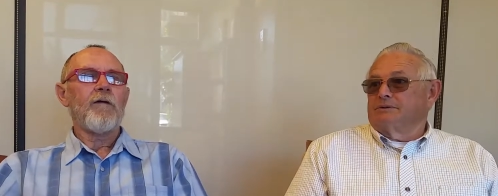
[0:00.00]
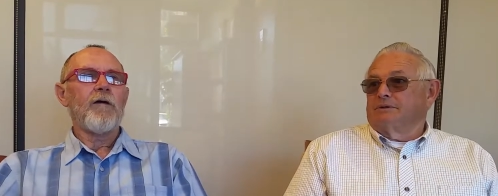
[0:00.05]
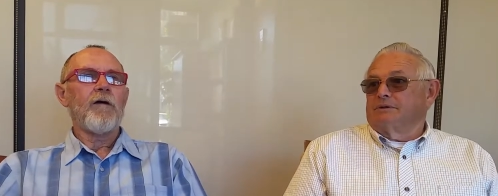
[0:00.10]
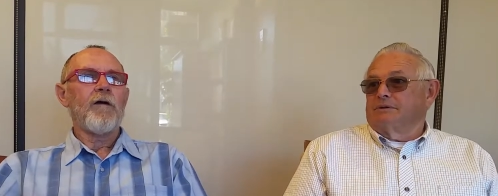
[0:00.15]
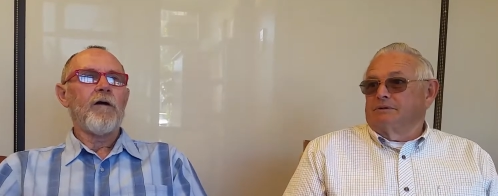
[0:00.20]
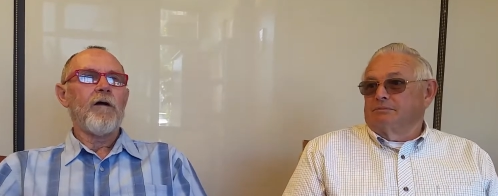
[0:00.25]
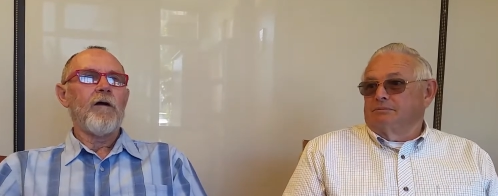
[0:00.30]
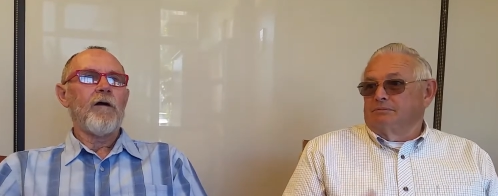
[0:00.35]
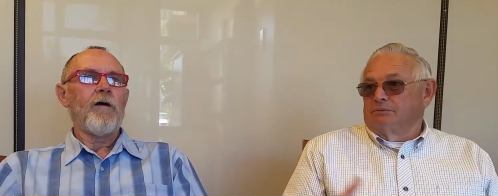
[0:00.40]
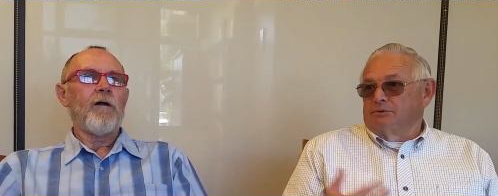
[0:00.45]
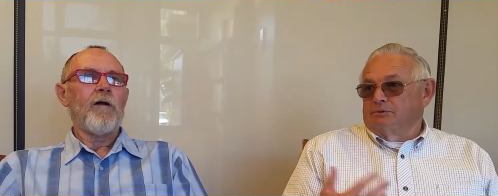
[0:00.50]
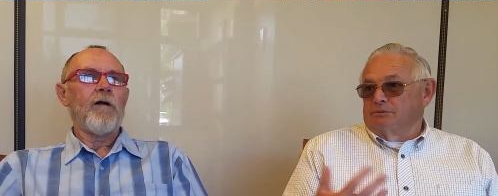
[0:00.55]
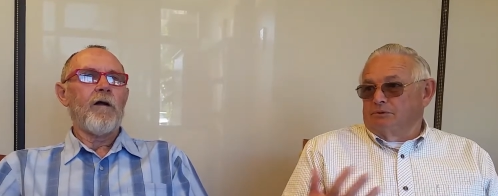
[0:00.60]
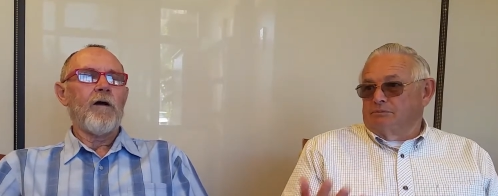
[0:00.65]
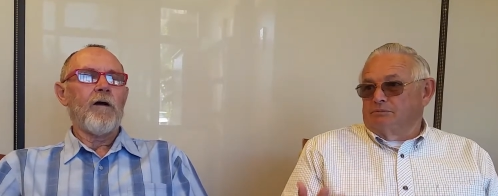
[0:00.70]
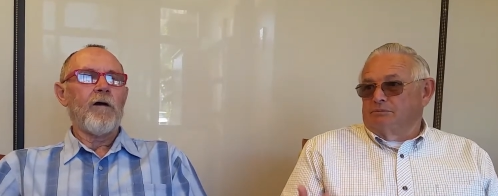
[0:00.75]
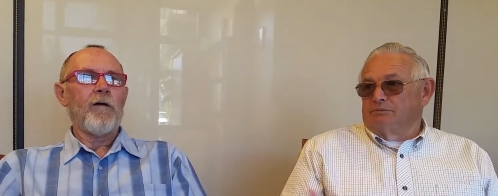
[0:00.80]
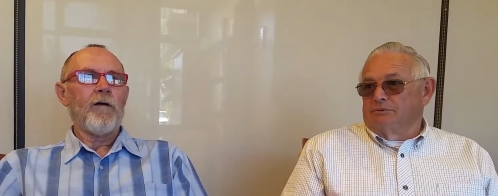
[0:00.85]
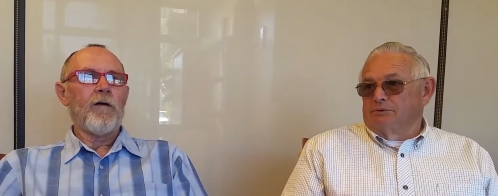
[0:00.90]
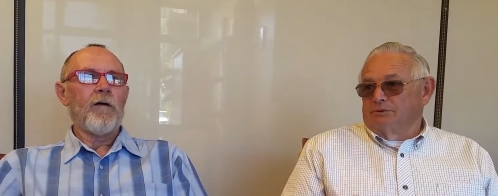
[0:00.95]
Speaker 1: Uh, it
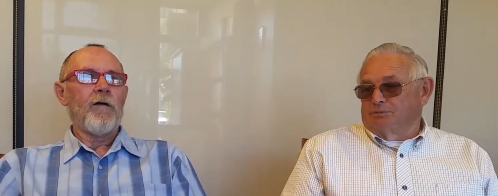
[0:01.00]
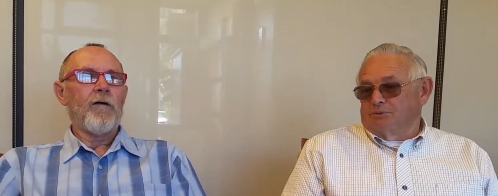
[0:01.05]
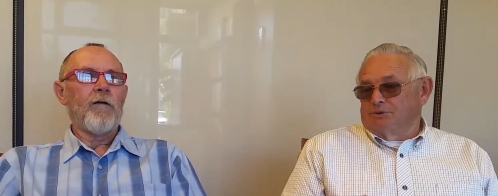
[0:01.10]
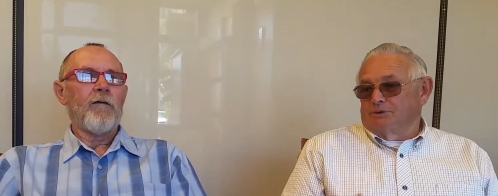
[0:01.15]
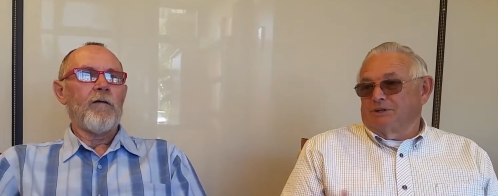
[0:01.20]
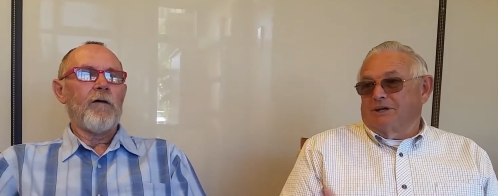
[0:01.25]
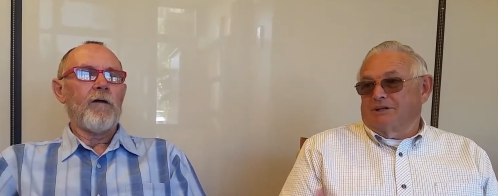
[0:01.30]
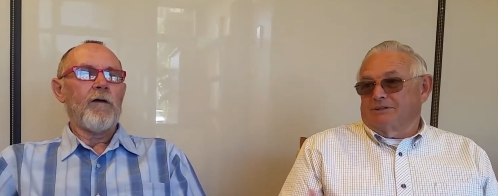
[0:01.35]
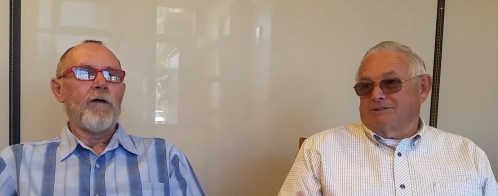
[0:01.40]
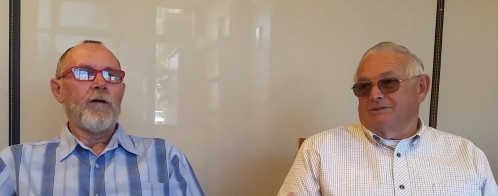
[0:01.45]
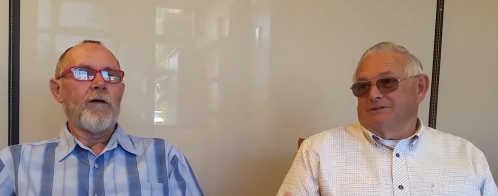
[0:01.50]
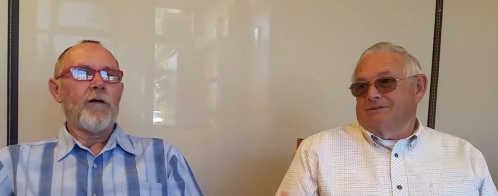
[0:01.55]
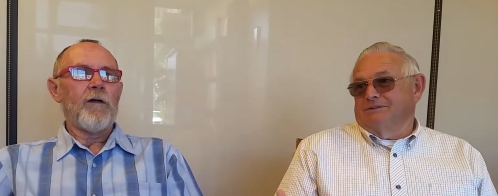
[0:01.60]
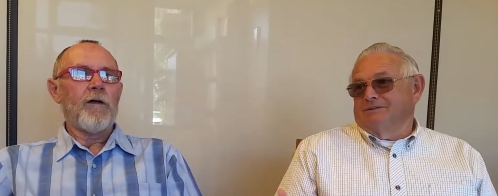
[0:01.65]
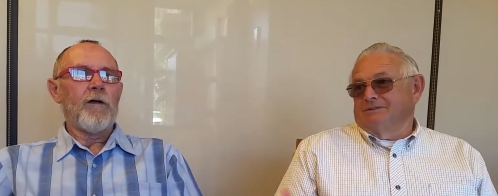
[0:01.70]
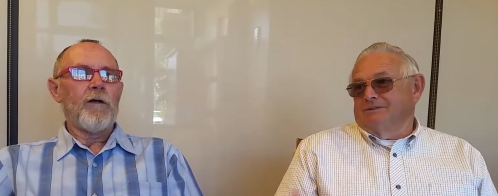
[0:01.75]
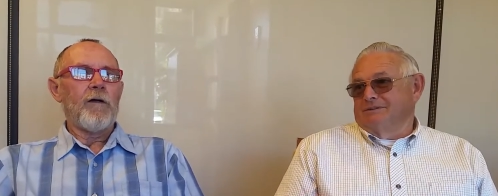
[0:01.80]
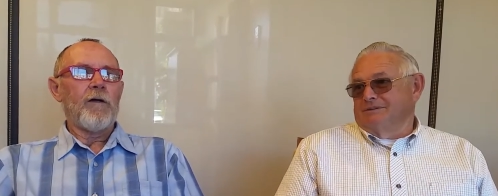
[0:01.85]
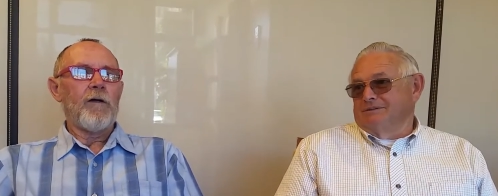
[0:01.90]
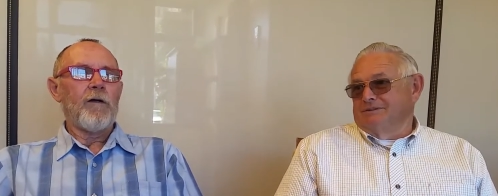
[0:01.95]
would do
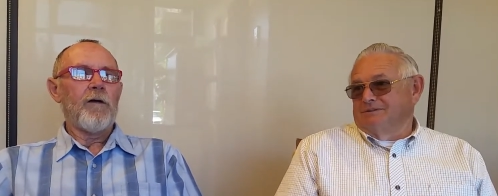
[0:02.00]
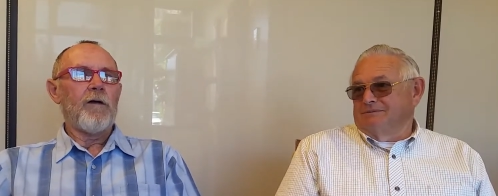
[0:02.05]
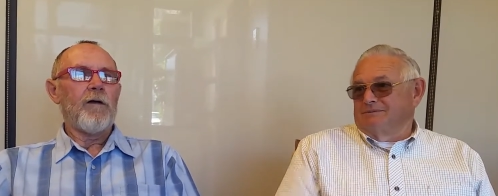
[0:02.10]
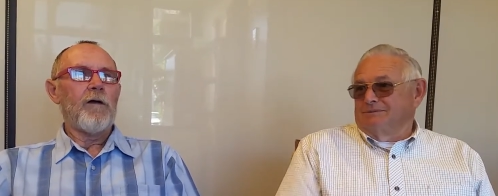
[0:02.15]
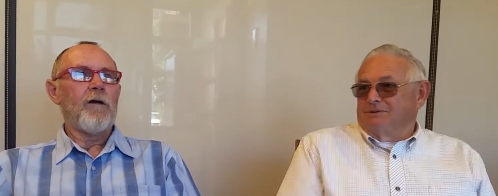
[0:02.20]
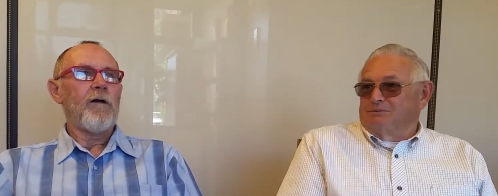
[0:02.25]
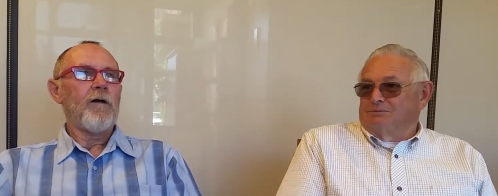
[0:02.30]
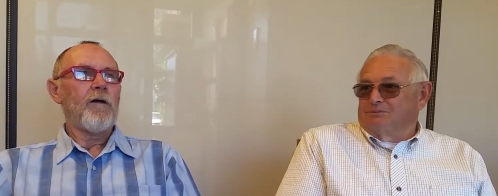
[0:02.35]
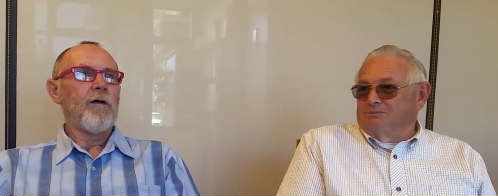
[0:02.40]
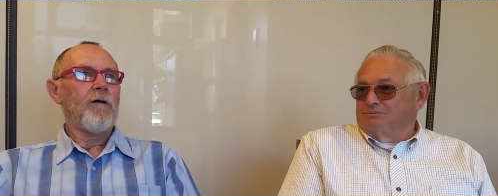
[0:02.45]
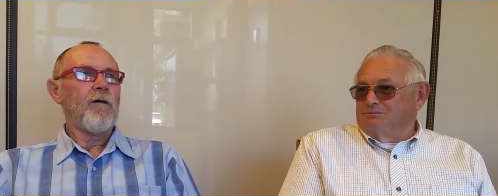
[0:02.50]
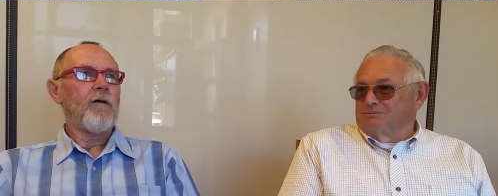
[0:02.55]
protection, uh, you know,